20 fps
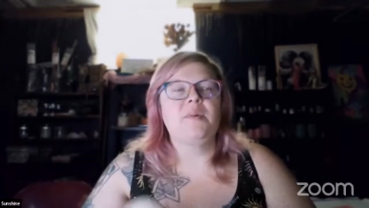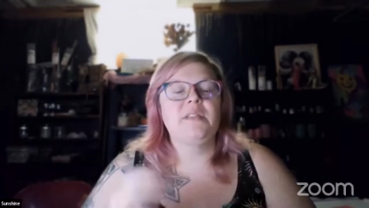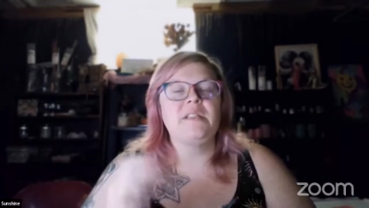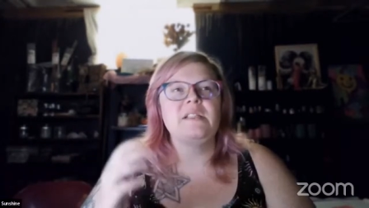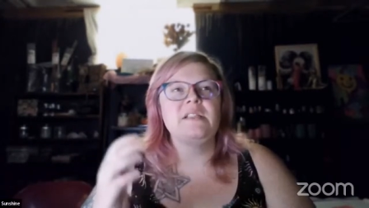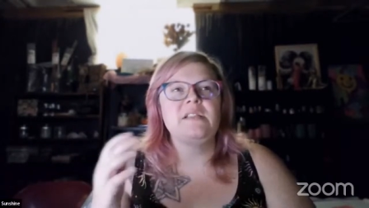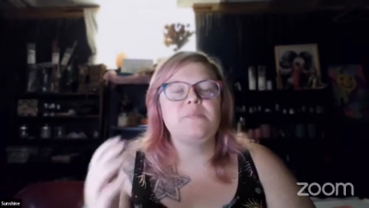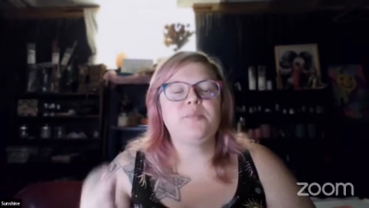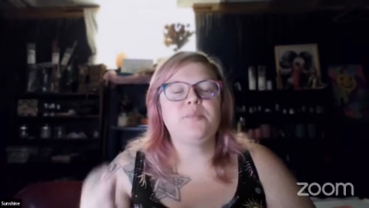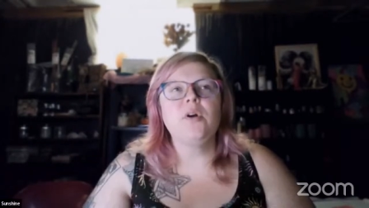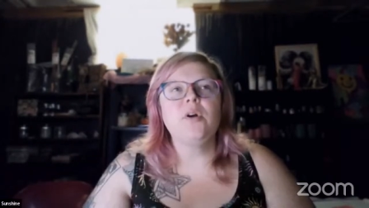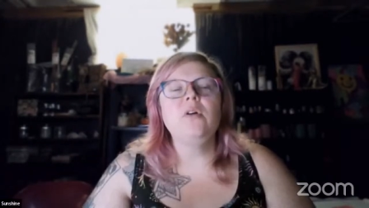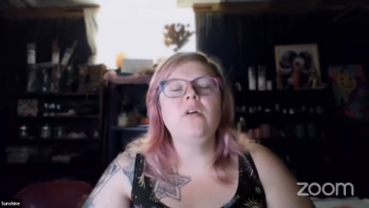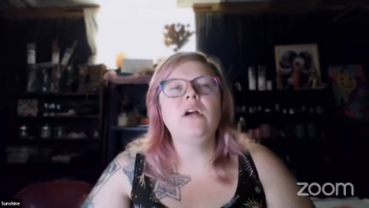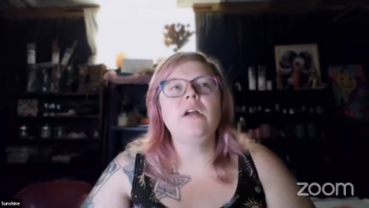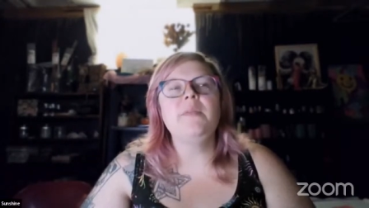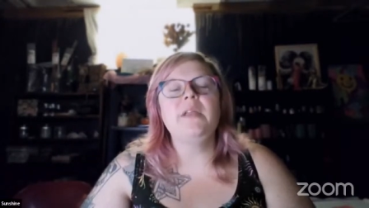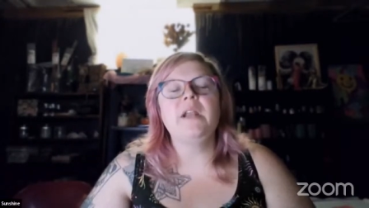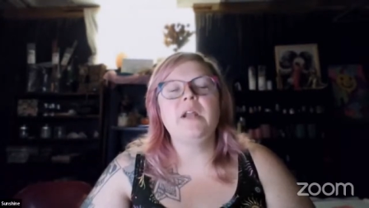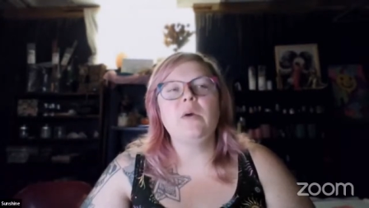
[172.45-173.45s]
But this
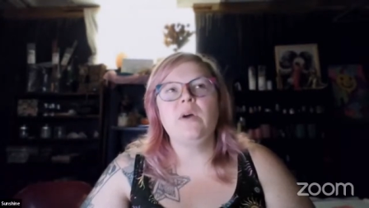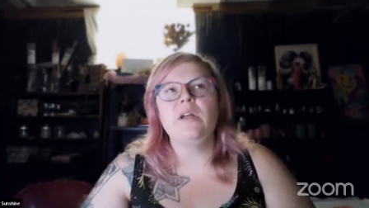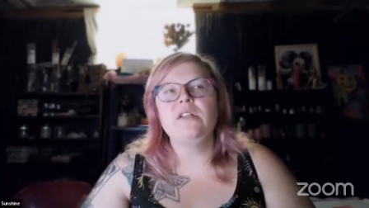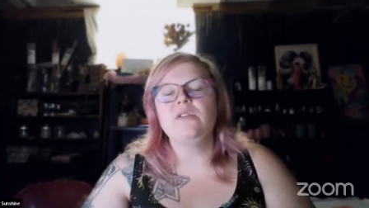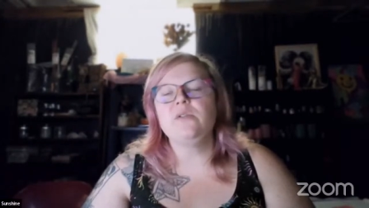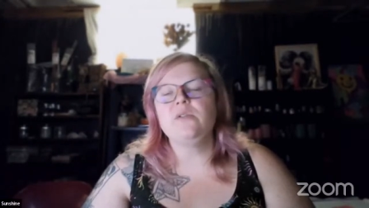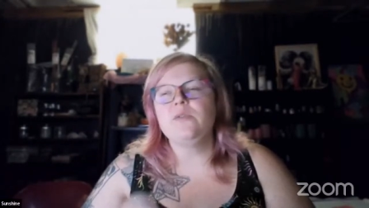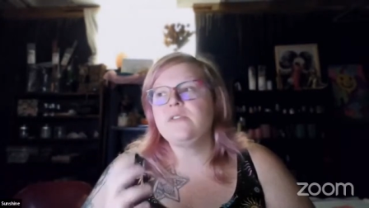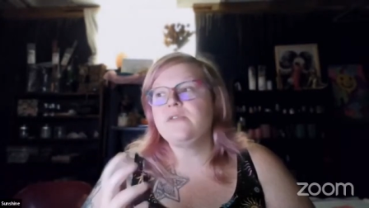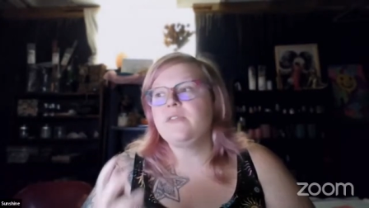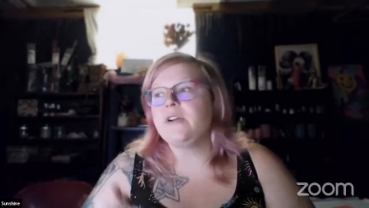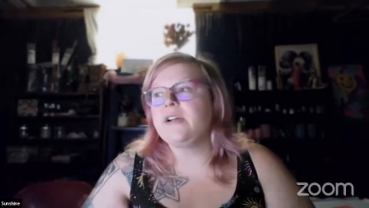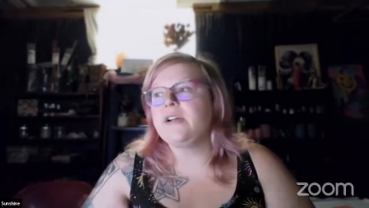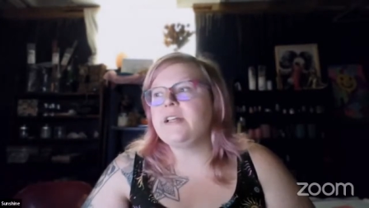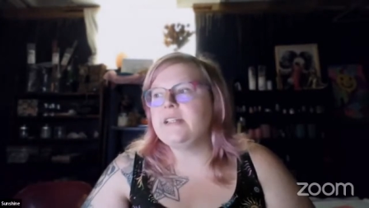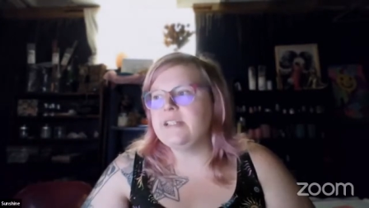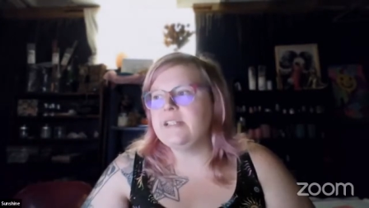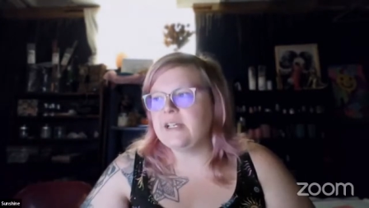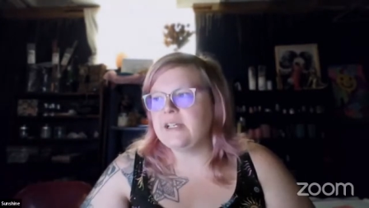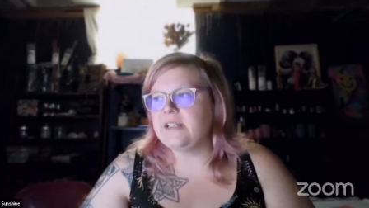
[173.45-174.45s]
program that I went to is
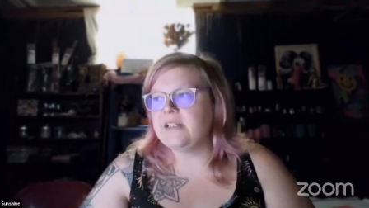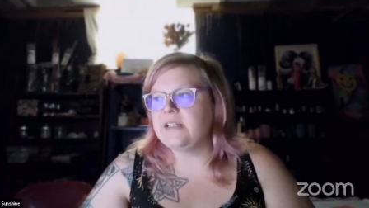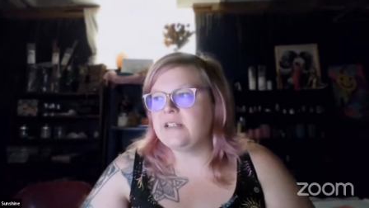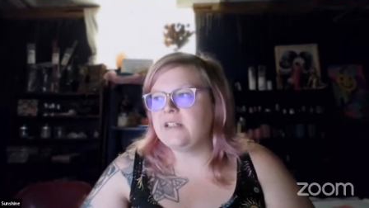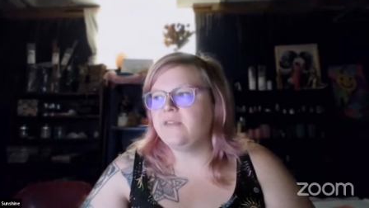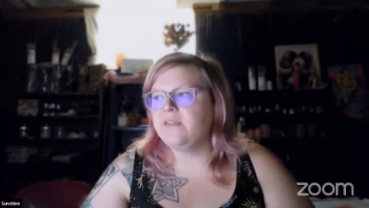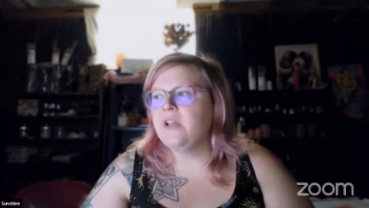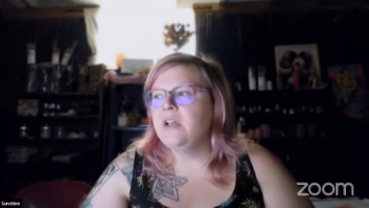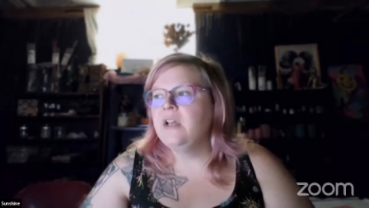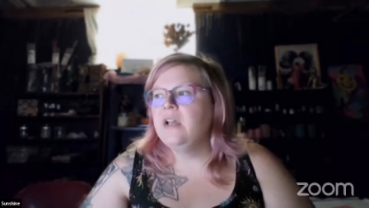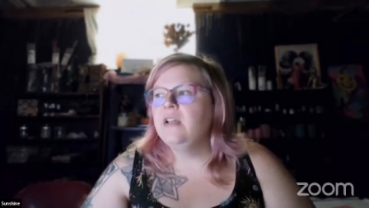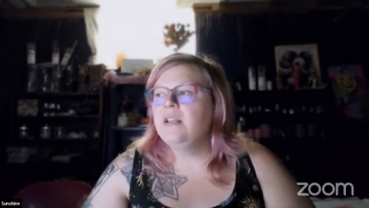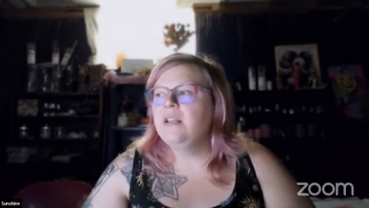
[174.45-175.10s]
very intensive.